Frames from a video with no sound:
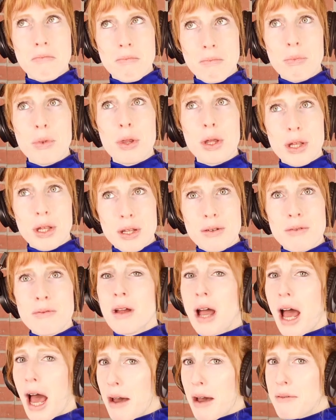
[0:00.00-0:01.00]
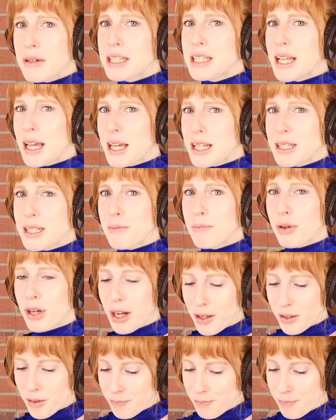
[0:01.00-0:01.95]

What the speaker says: then I would say it's a pro.